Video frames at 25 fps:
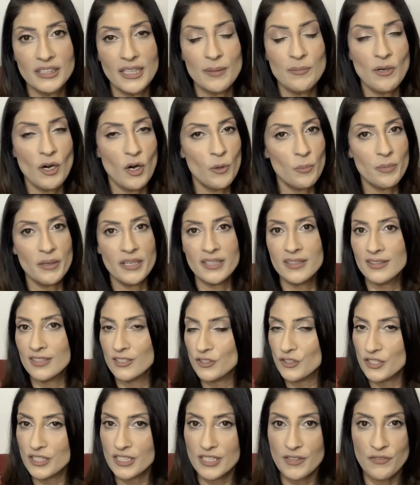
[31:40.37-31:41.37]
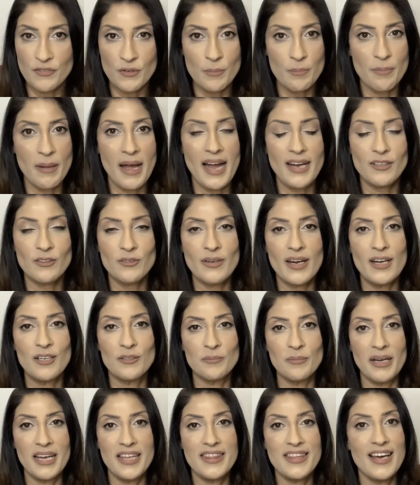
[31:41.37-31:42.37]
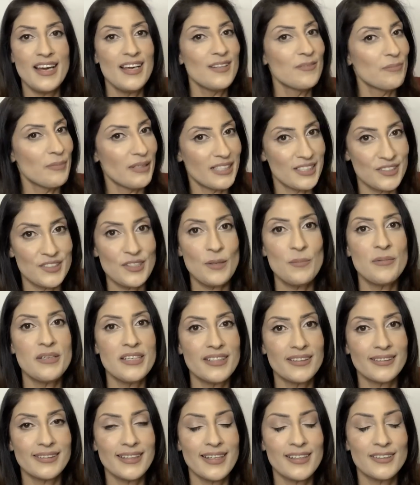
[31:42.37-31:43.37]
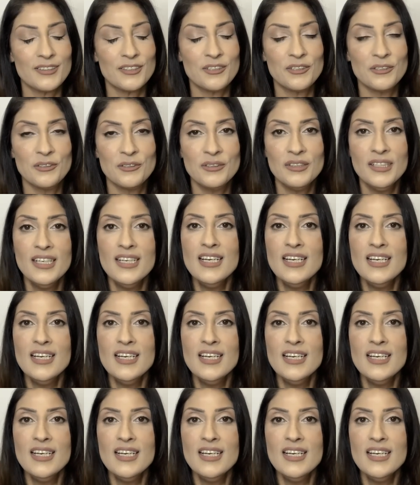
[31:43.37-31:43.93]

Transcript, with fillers: I'm hoping there's a different background by then because I'll be in Cancun.